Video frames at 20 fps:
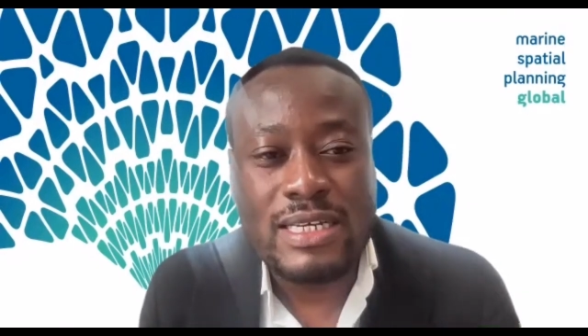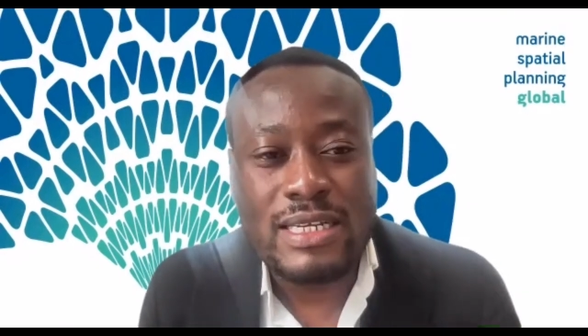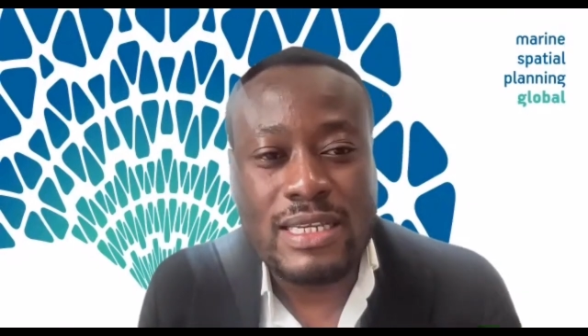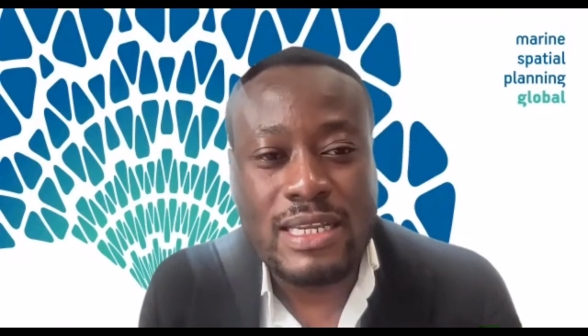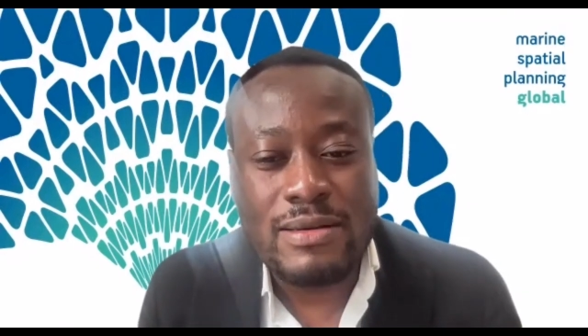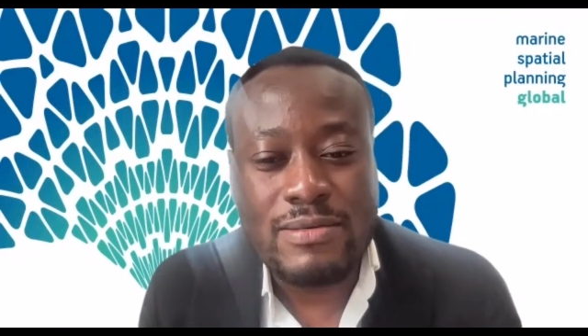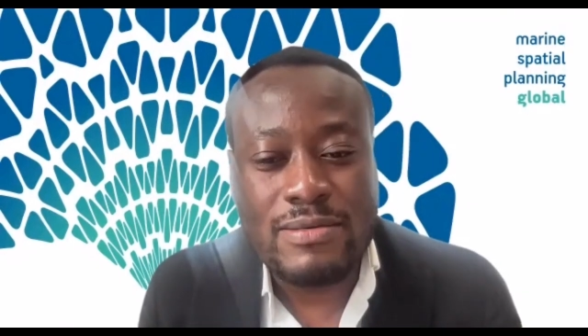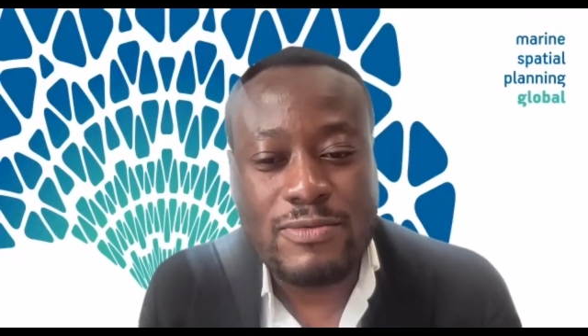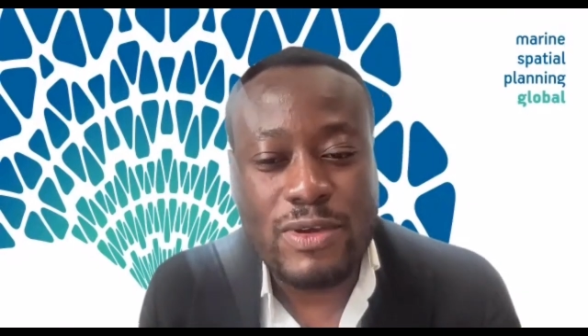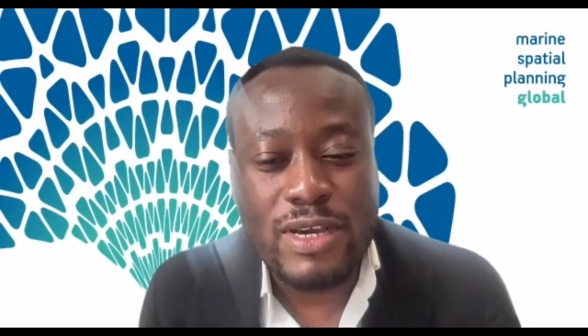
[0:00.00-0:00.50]

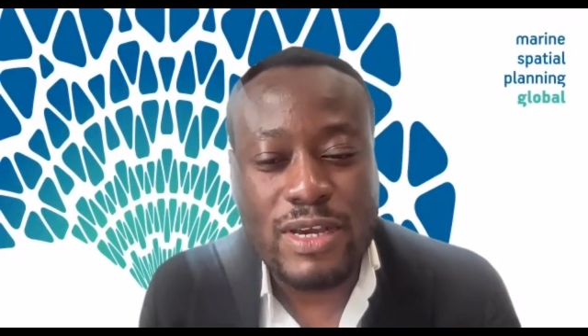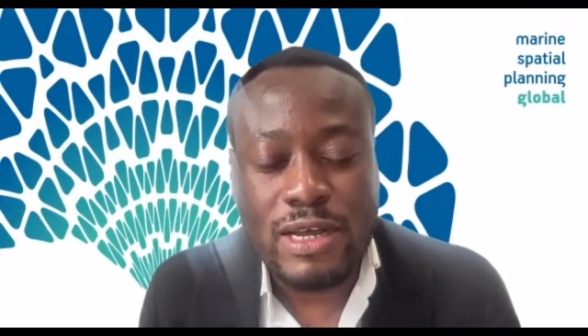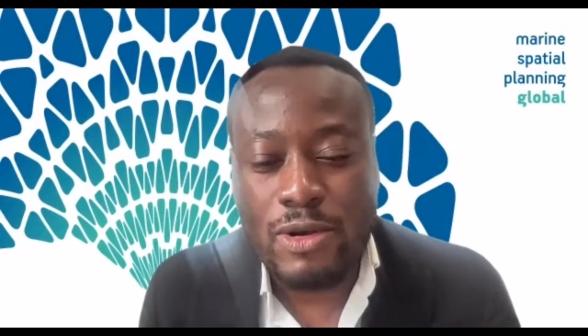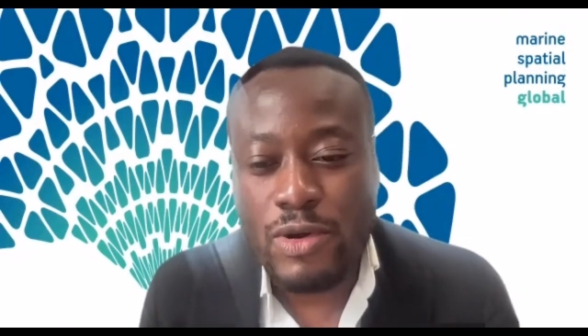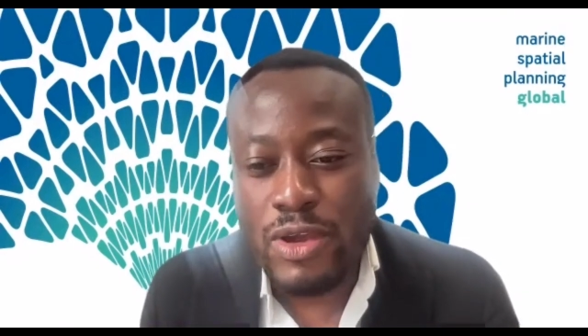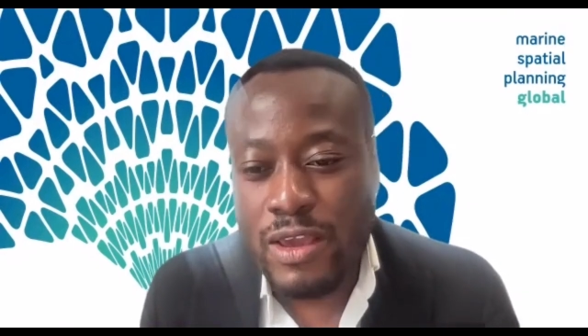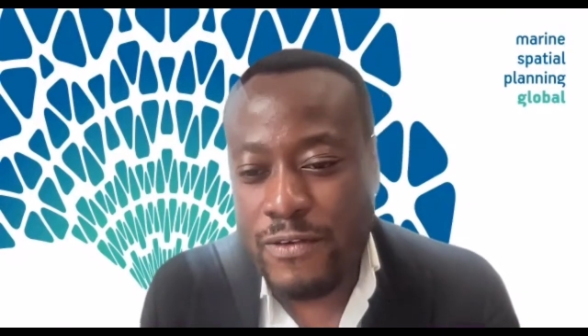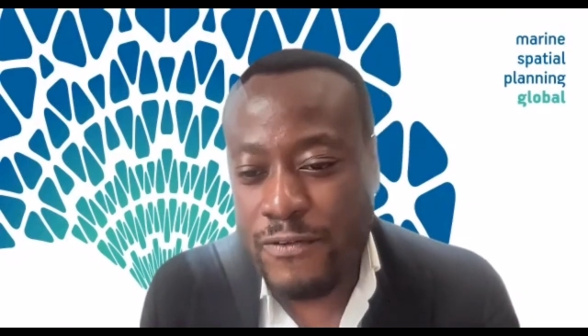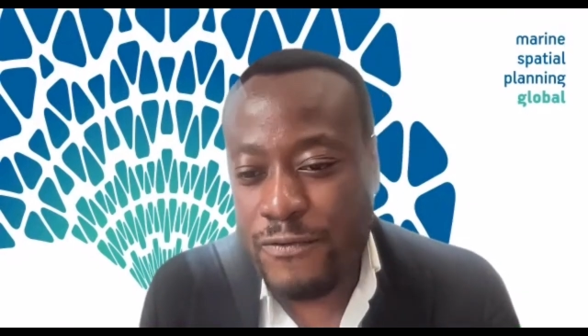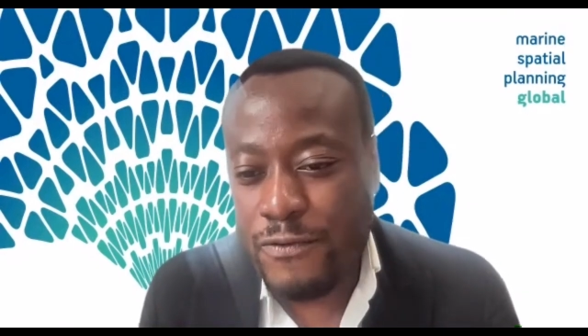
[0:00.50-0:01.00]
and we are
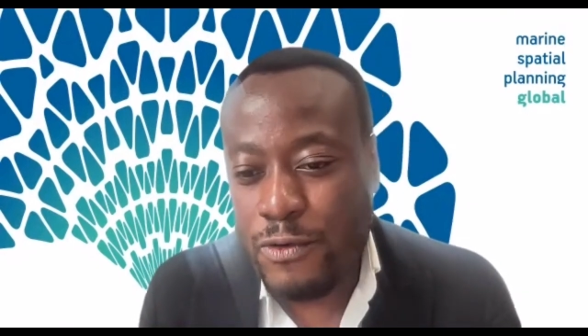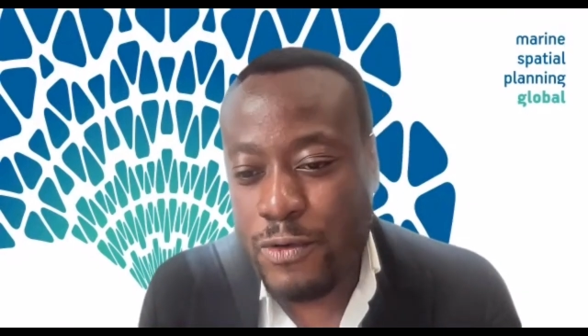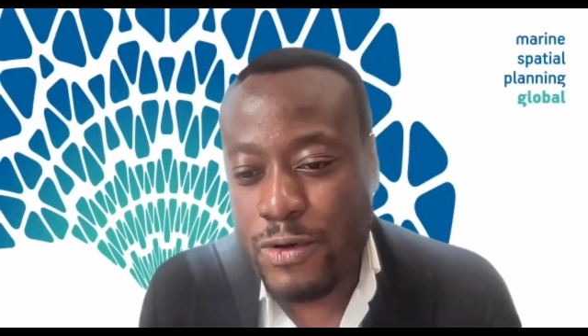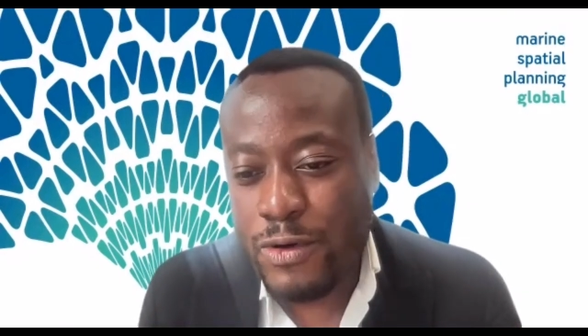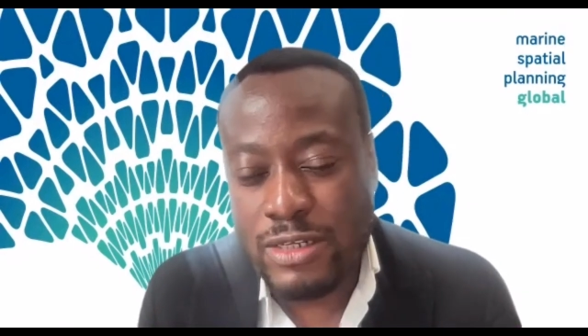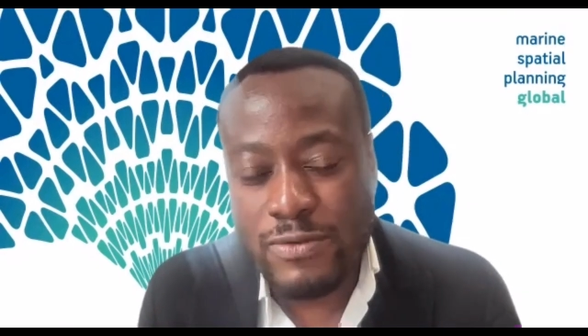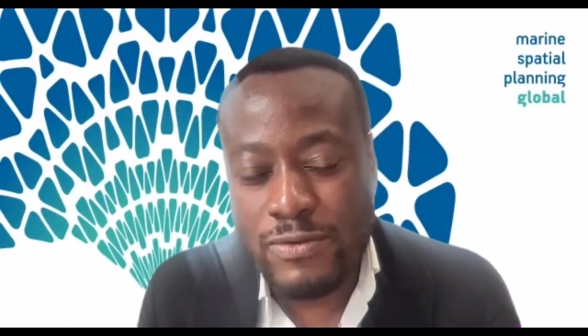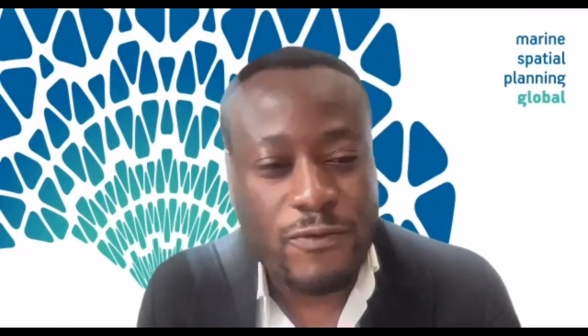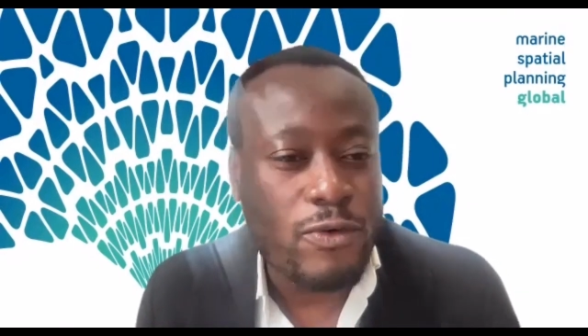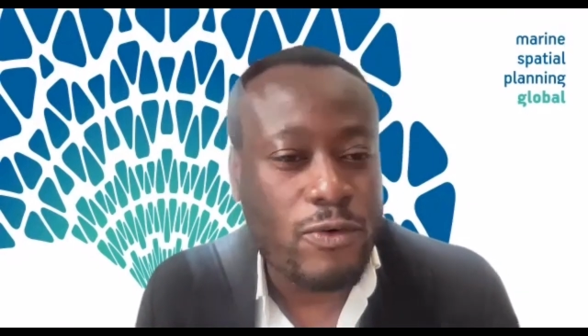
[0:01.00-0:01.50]
looking
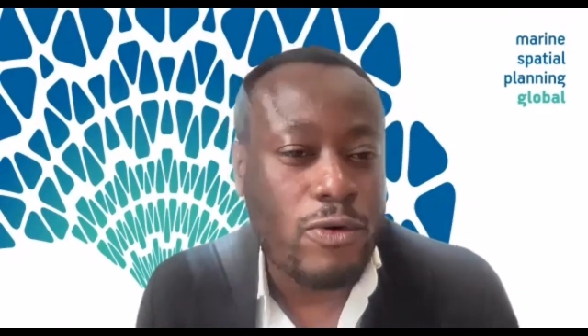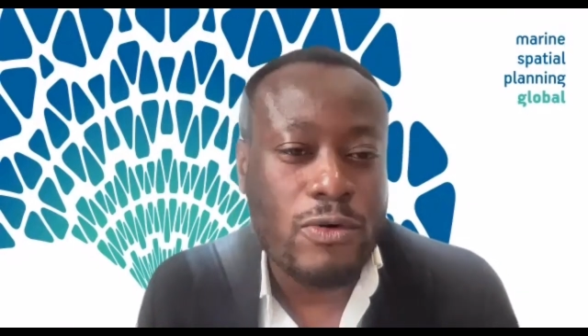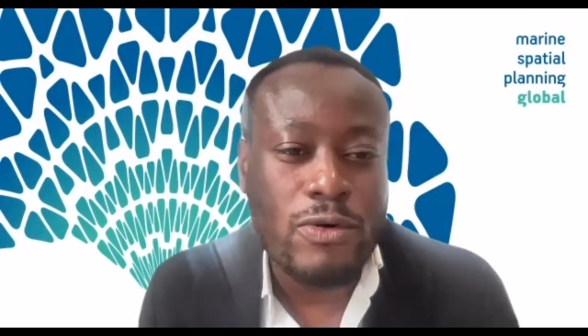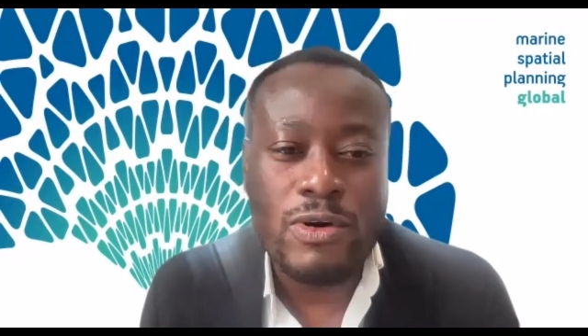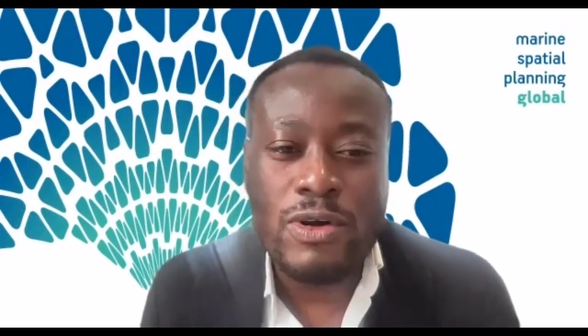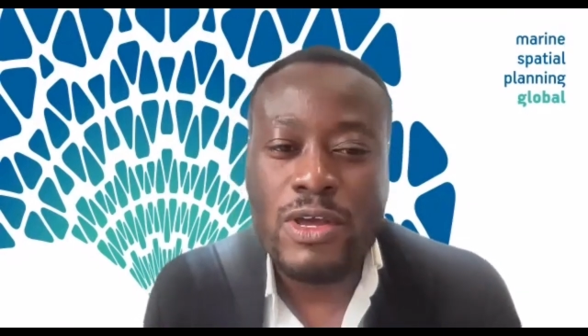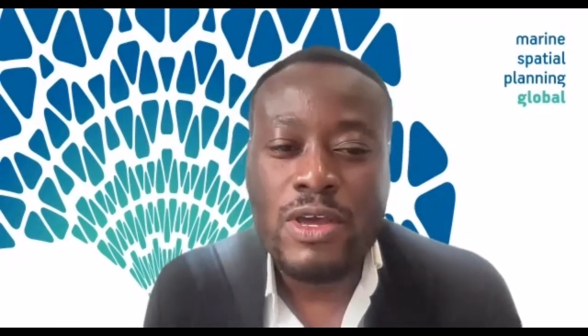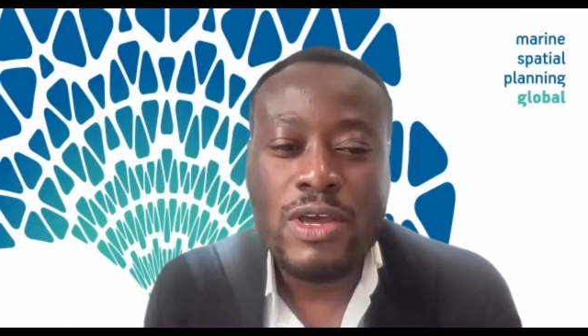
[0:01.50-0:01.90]
forward for